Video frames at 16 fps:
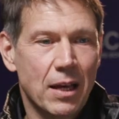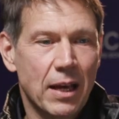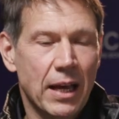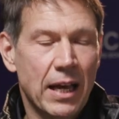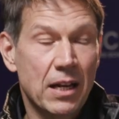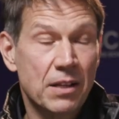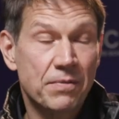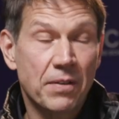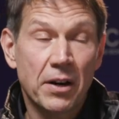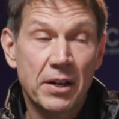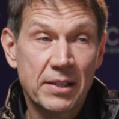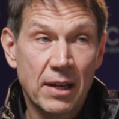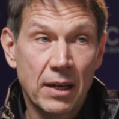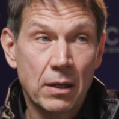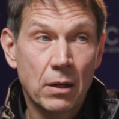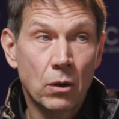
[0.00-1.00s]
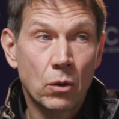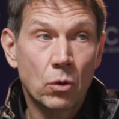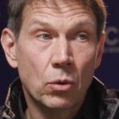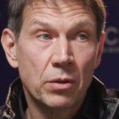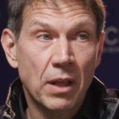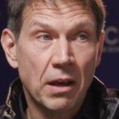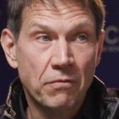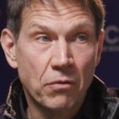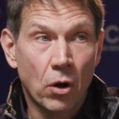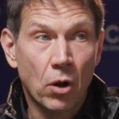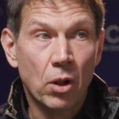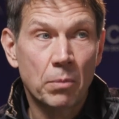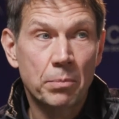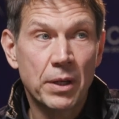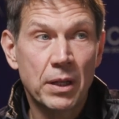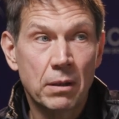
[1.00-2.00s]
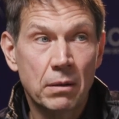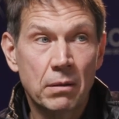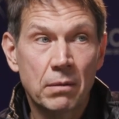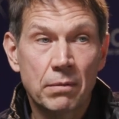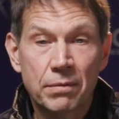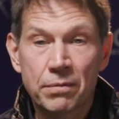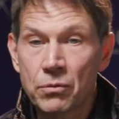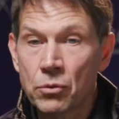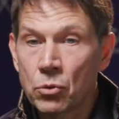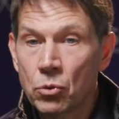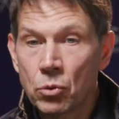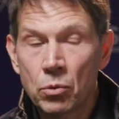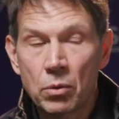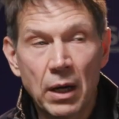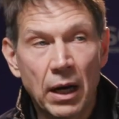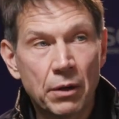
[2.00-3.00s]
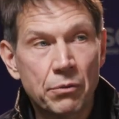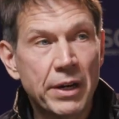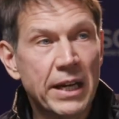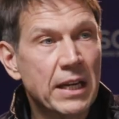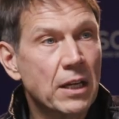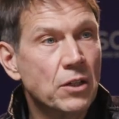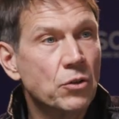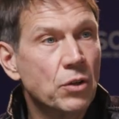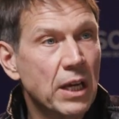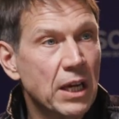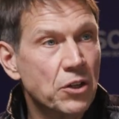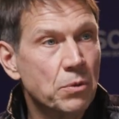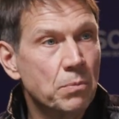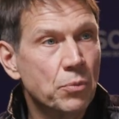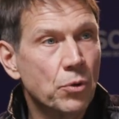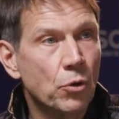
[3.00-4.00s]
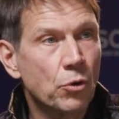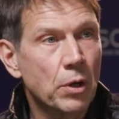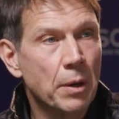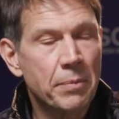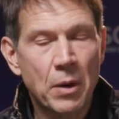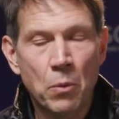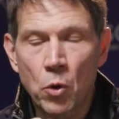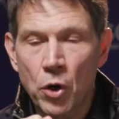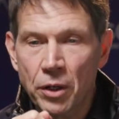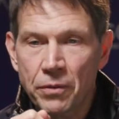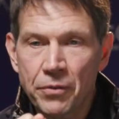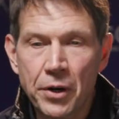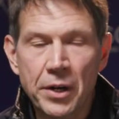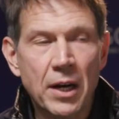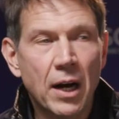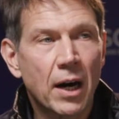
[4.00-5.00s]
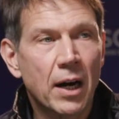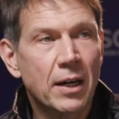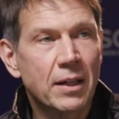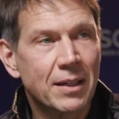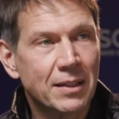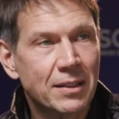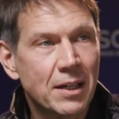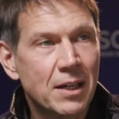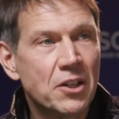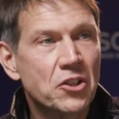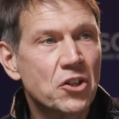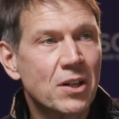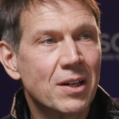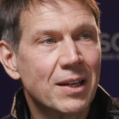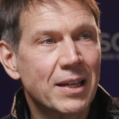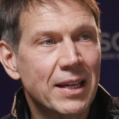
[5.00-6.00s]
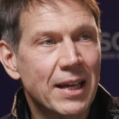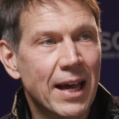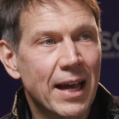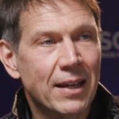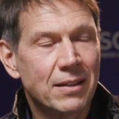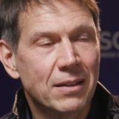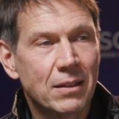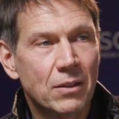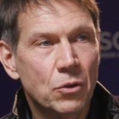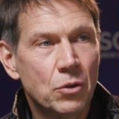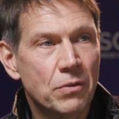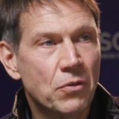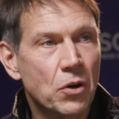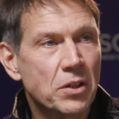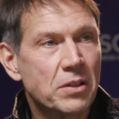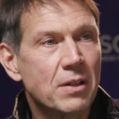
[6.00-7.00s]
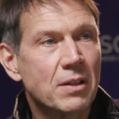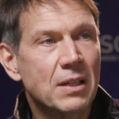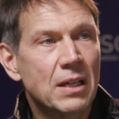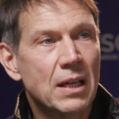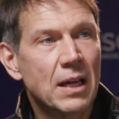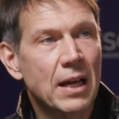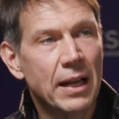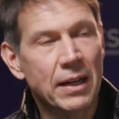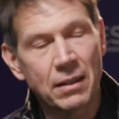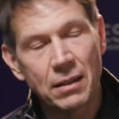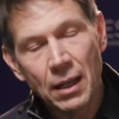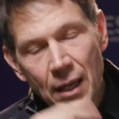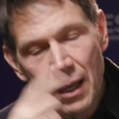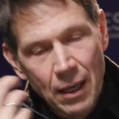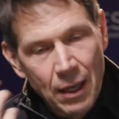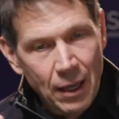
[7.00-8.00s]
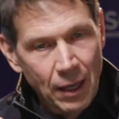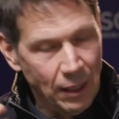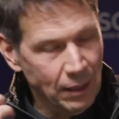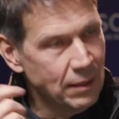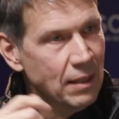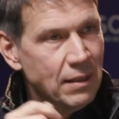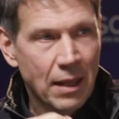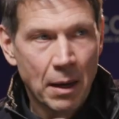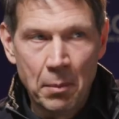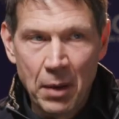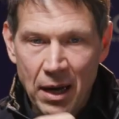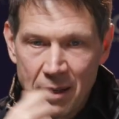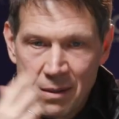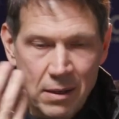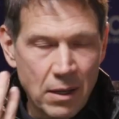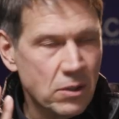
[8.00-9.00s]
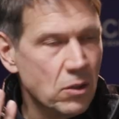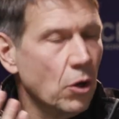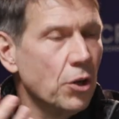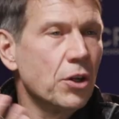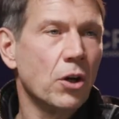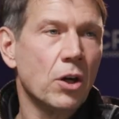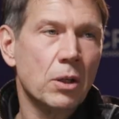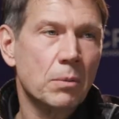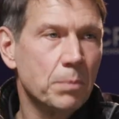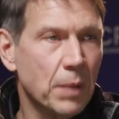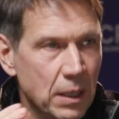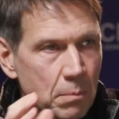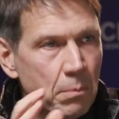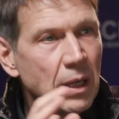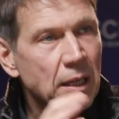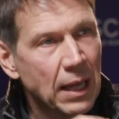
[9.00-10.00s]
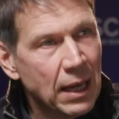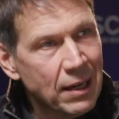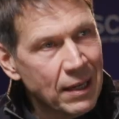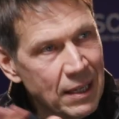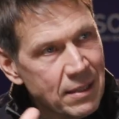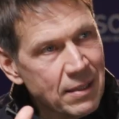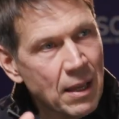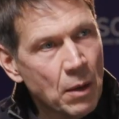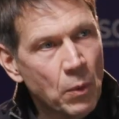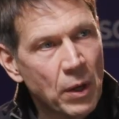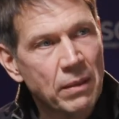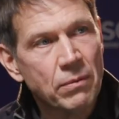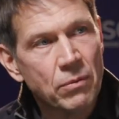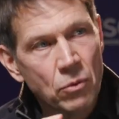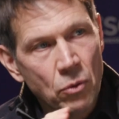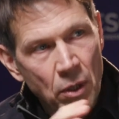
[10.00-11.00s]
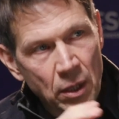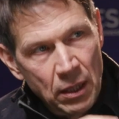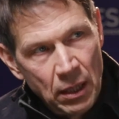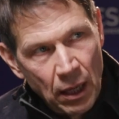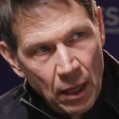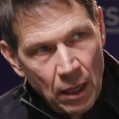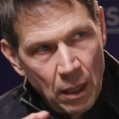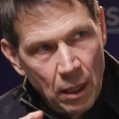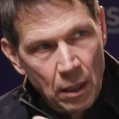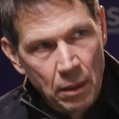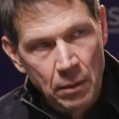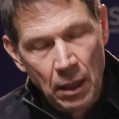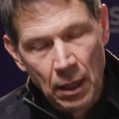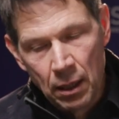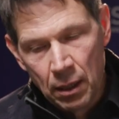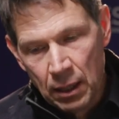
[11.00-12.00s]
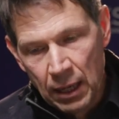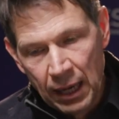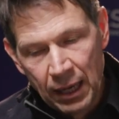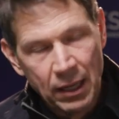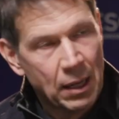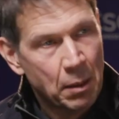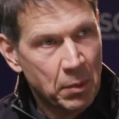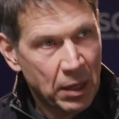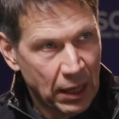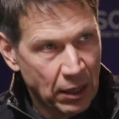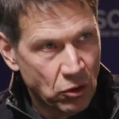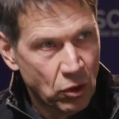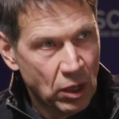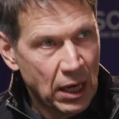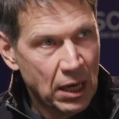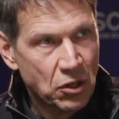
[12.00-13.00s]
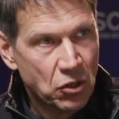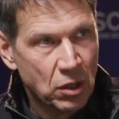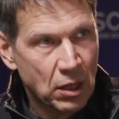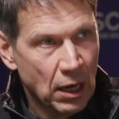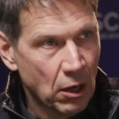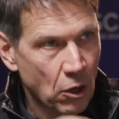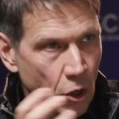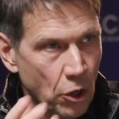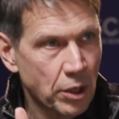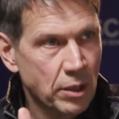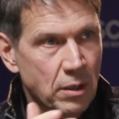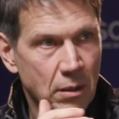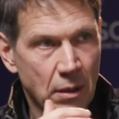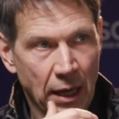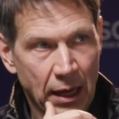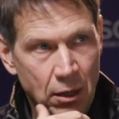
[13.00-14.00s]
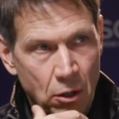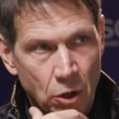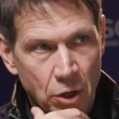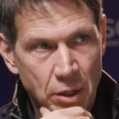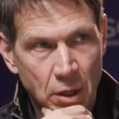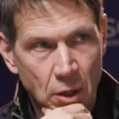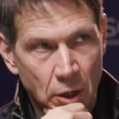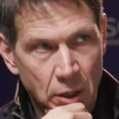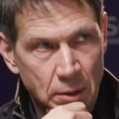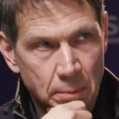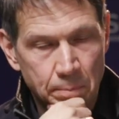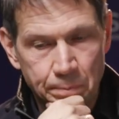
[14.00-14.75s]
And as far as I know, they've all been through a great education program. They worked very hard and diligently at university and did their masters or not. But at least they went through an academic education and learned a lot.